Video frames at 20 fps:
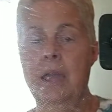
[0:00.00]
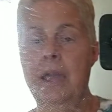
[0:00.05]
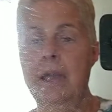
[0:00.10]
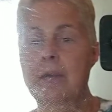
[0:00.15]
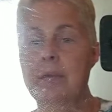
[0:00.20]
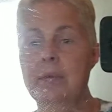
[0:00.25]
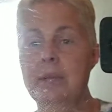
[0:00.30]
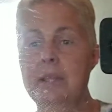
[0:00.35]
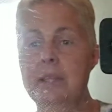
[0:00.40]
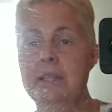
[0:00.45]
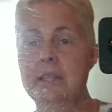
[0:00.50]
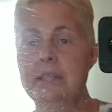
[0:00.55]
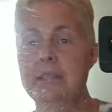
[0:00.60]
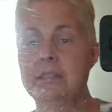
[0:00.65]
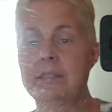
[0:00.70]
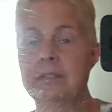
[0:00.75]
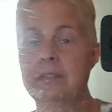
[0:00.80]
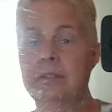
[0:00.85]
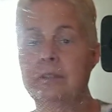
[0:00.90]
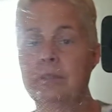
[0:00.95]
how it
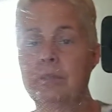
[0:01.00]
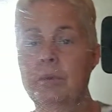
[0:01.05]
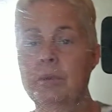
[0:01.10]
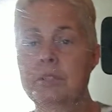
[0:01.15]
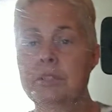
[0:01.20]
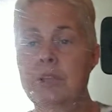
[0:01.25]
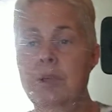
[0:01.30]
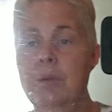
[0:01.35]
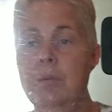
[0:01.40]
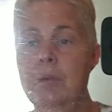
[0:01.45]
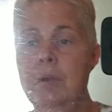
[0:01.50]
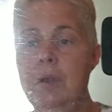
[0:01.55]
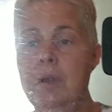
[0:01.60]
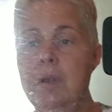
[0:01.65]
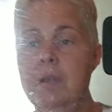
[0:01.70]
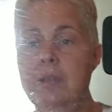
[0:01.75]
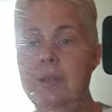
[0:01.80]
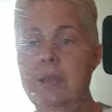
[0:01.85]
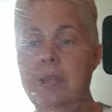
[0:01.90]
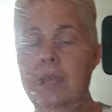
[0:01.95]
is and what's going
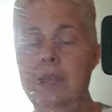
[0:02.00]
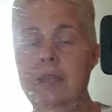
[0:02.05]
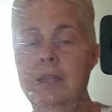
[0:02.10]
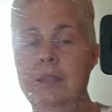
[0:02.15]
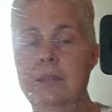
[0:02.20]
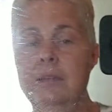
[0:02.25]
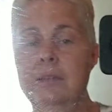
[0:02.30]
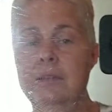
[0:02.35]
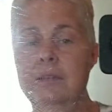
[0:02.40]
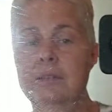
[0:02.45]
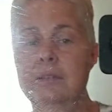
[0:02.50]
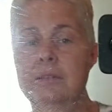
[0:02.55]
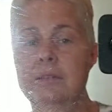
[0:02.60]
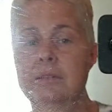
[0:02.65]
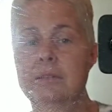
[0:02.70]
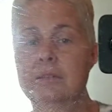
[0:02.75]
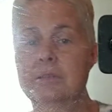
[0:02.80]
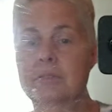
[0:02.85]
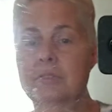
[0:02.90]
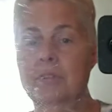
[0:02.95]
on. And
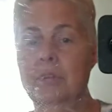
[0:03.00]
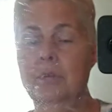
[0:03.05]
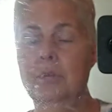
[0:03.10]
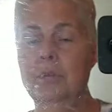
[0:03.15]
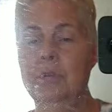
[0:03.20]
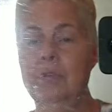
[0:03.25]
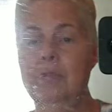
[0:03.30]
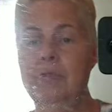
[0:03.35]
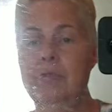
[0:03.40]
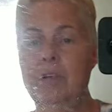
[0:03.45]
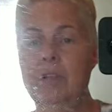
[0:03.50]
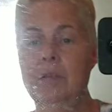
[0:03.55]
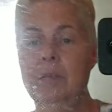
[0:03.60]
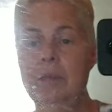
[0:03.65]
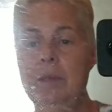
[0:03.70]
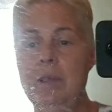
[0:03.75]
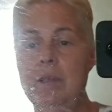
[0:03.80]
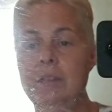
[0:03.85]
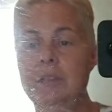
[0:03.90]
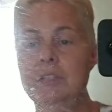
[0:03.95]
so you can follow
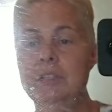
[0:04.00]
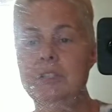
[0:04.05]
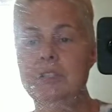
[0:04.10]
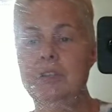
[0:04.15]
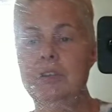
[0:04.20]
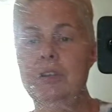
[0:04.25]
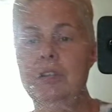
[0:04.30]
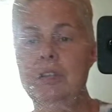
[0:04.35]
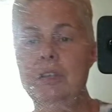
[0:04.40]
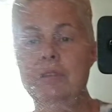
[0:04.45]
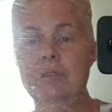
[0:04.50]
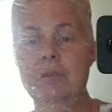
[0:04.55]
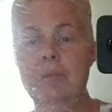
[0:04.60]
me on this journey.